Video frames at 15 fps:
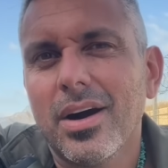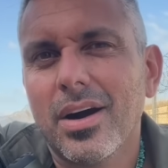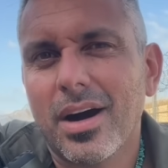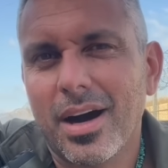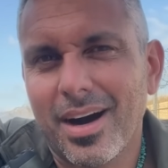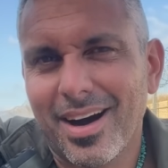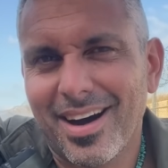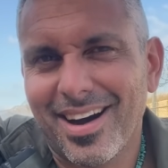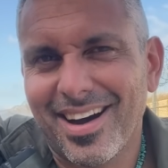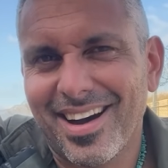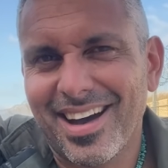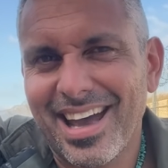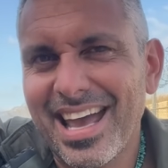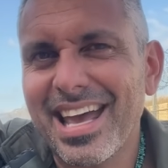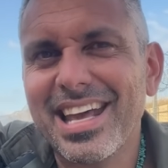
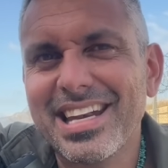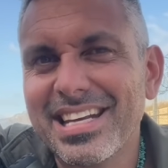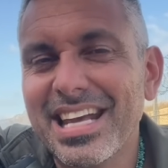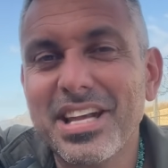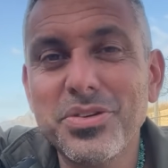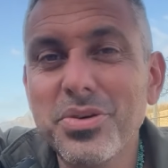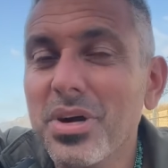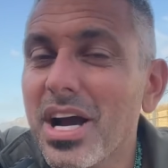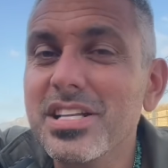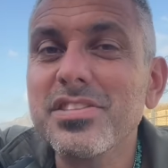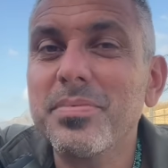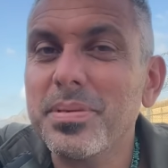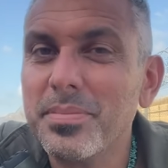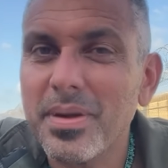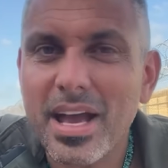And you guys
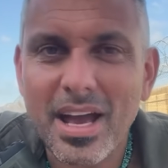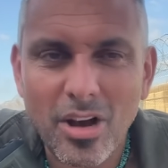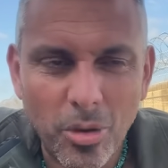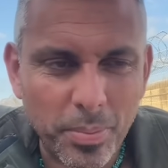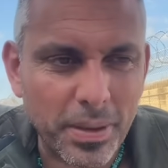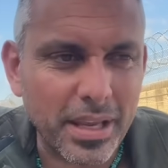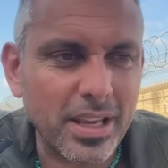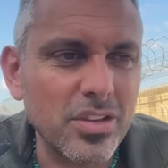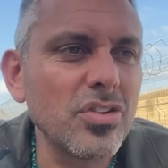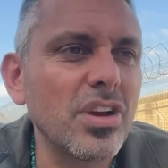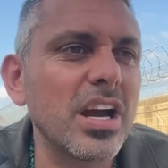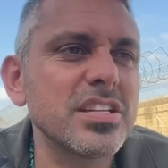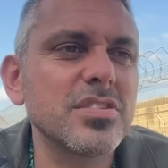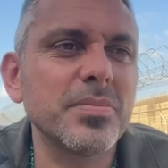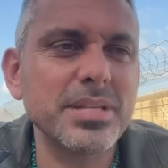have been helping. You
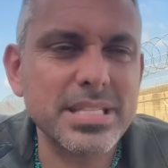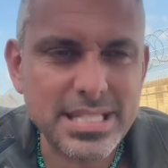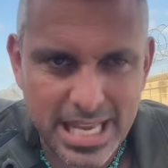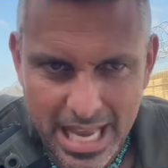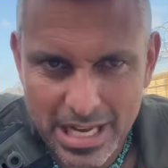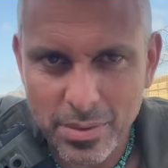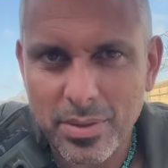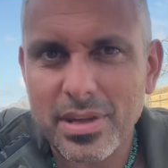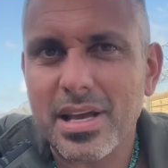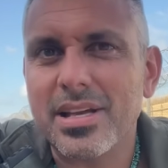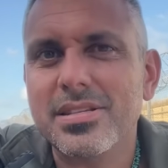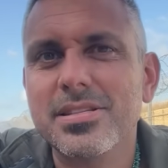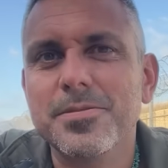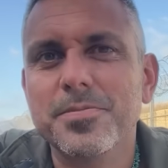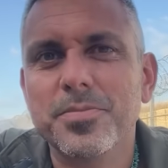guys have been standing with
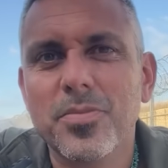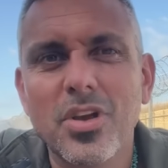us.